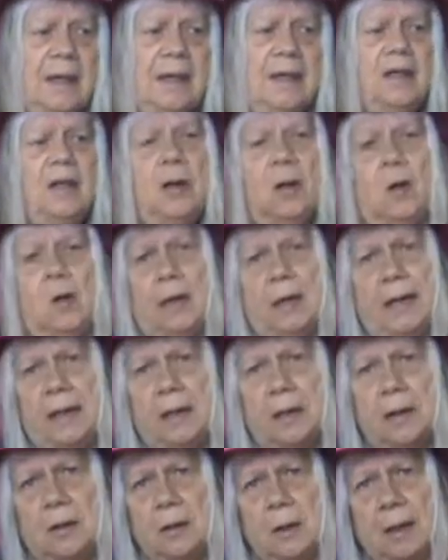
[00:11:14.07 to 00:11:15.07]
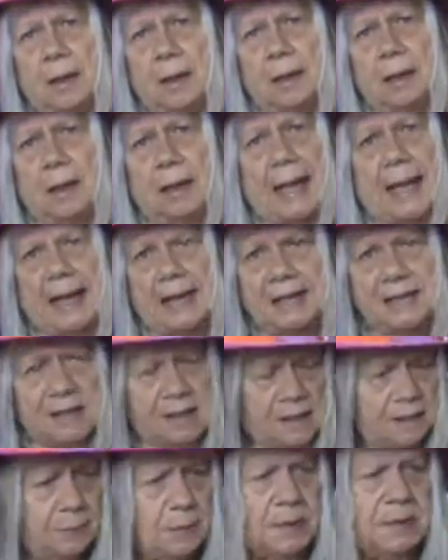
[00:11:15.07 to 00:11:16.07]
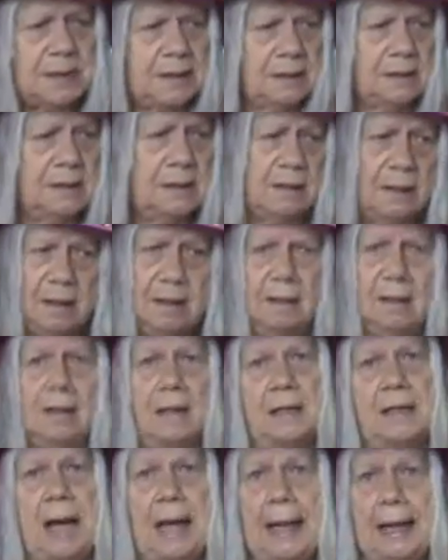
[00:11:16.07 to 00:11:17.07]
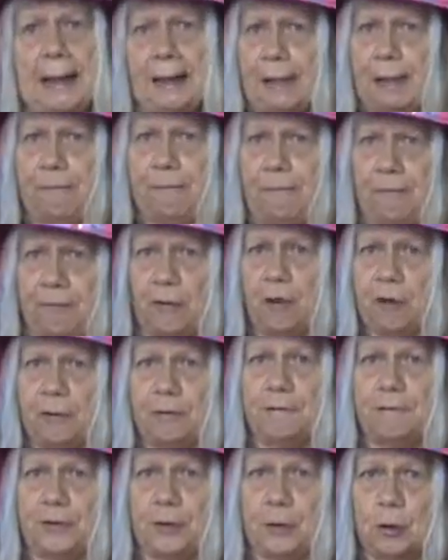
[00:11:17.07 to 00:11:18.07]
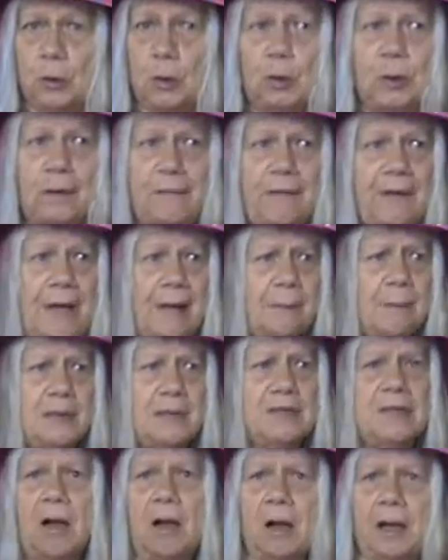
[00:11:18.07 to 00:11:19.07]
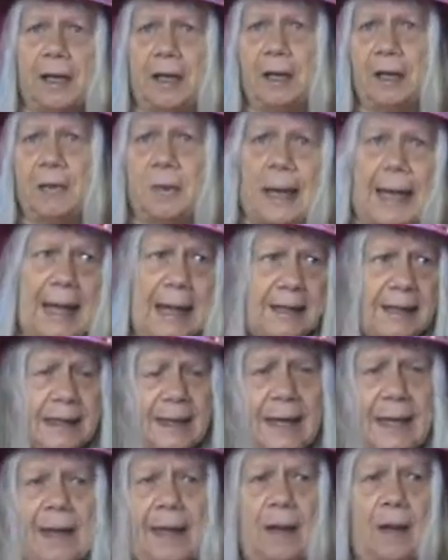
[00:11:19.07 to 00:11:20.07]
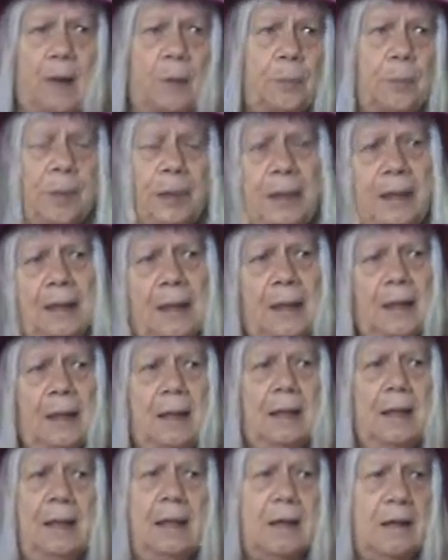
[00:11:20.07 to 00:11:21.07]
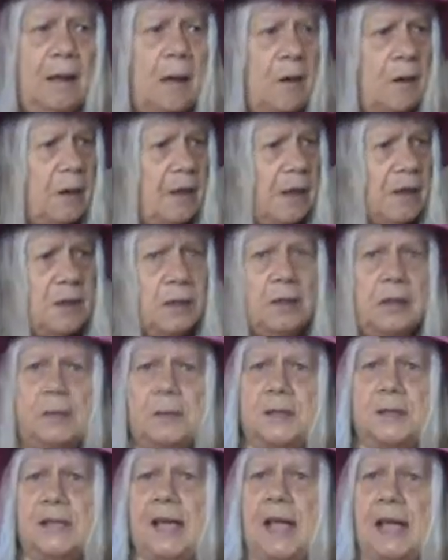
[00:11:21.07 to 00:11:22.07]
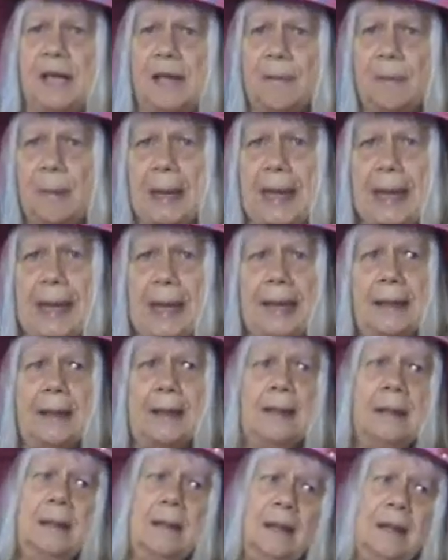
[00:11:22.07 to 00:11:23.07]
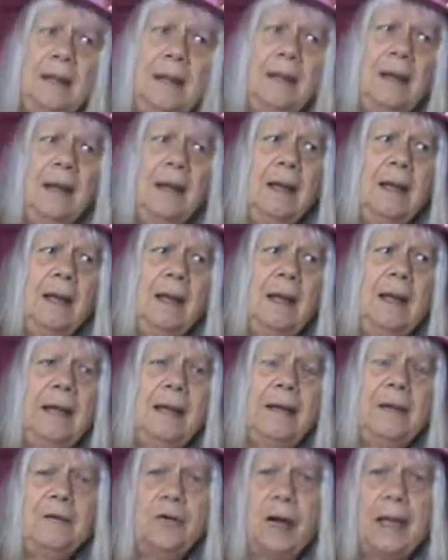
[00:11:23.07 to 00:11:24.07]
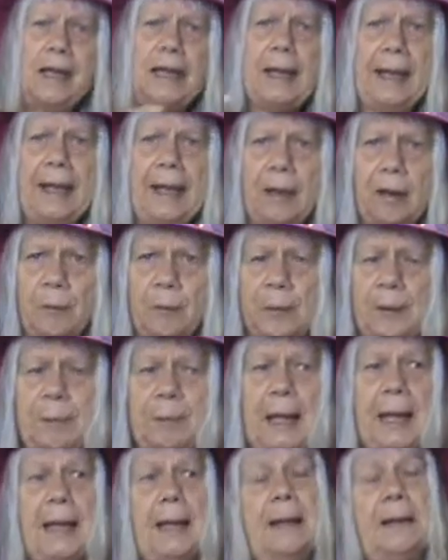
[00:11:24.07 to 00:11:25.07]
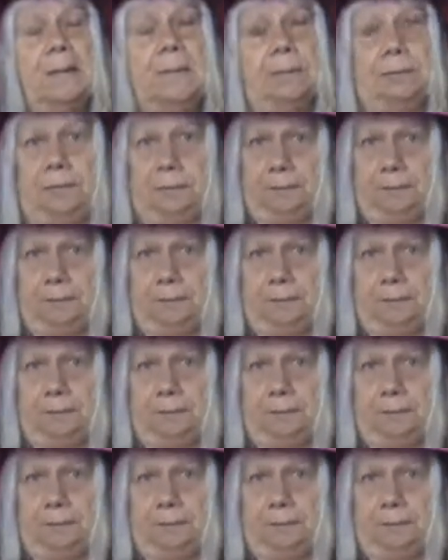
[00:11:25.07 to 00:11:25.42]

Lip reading: you know, here Anne's husband is dying in full view. The family's all interacting, helping, talking to him, saying goodbye, and trying to help him. And